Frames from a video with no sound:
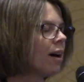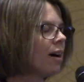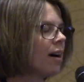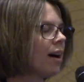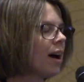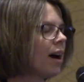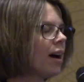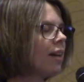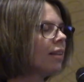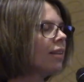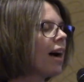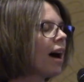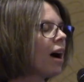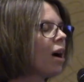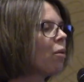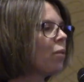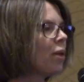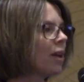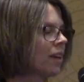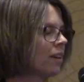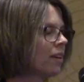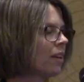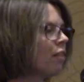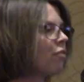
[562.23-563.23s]

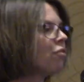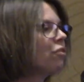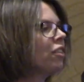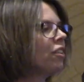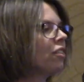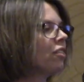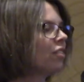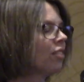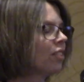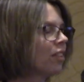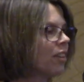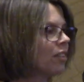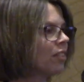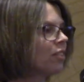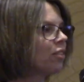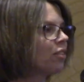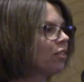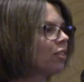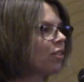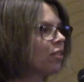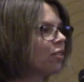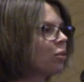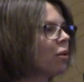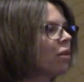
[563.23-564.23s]
allowing enough distance,
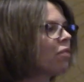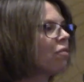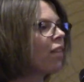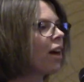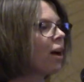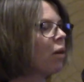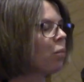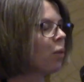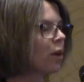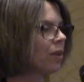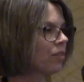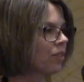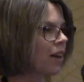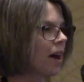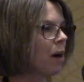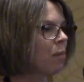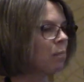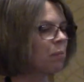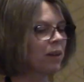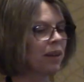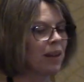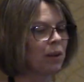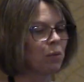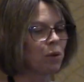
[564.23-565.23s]
so if that was
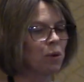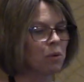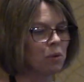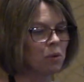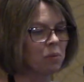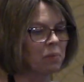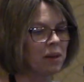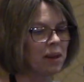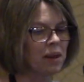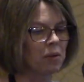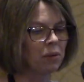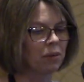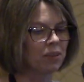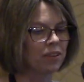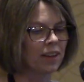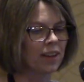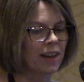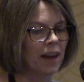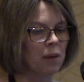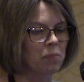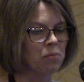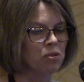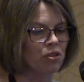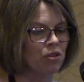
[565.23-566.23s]
happening, we would be able to
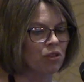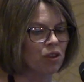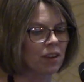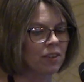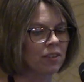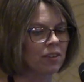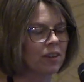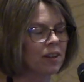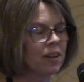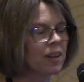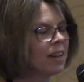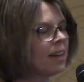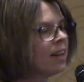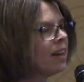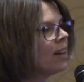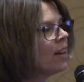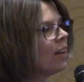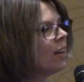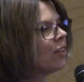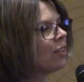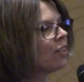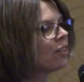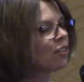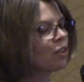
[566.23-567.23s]
capture it.
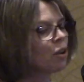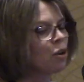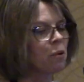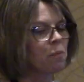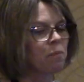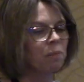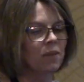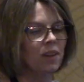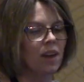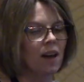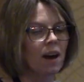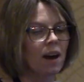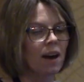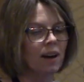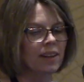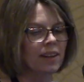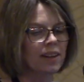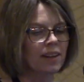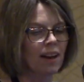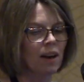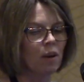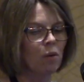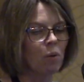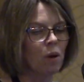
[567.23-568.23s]
So
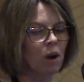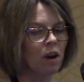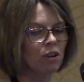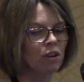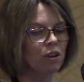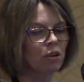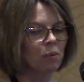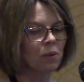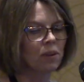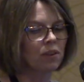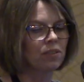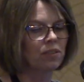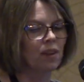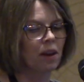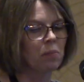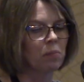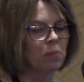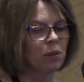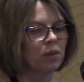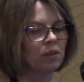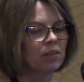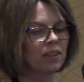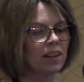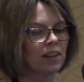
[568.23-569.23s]
canal water was
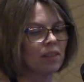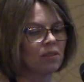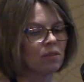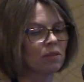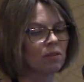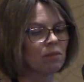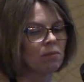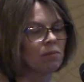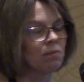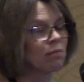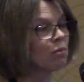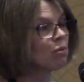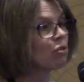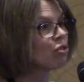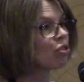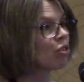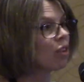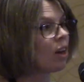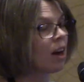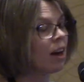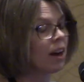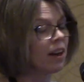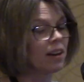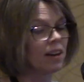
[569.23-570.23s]
sampled in
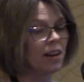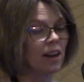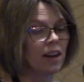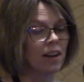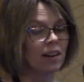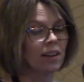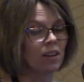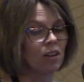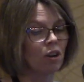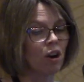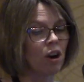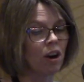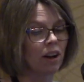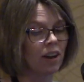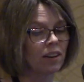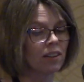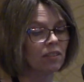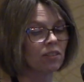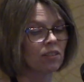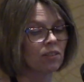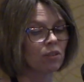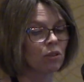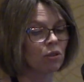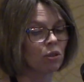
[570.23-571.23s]
July and in
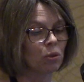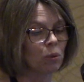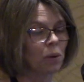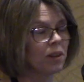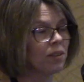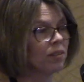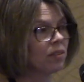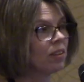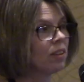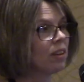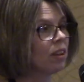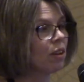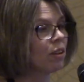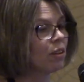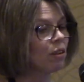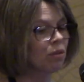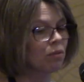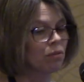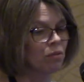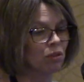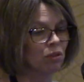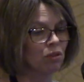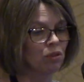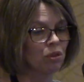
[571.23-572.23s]
August, so twice a year
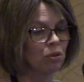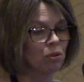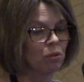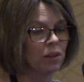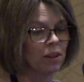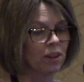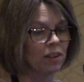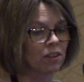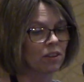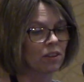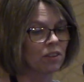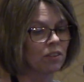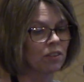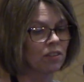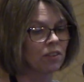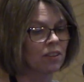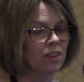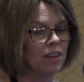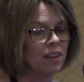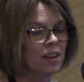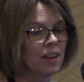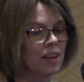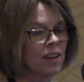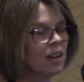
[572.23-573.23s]
for 2 years.
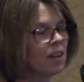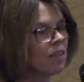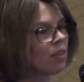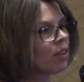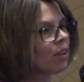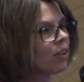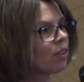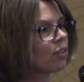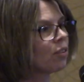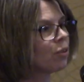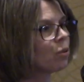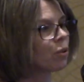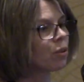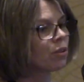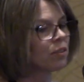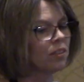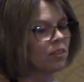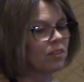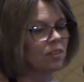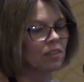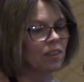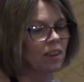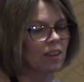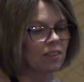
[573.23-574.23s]
The
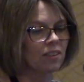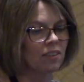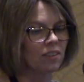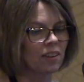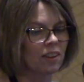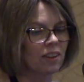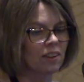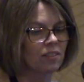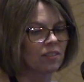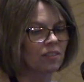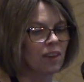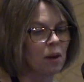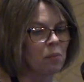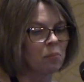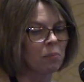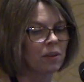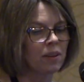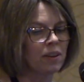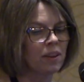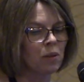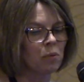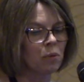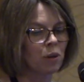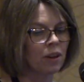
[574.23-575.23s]
sources and sink
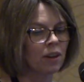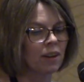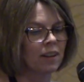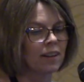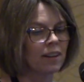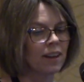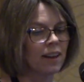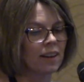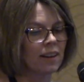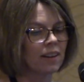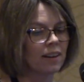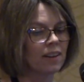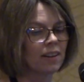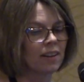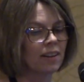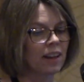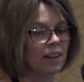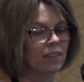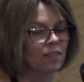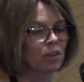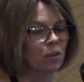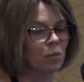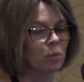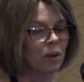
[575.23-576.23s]
sampling were
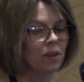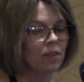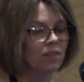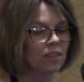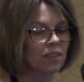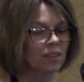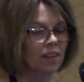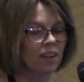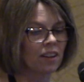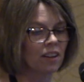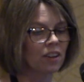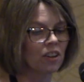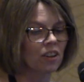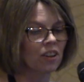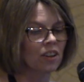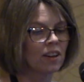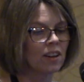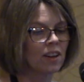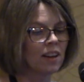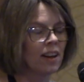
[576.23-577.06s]
collected once a year,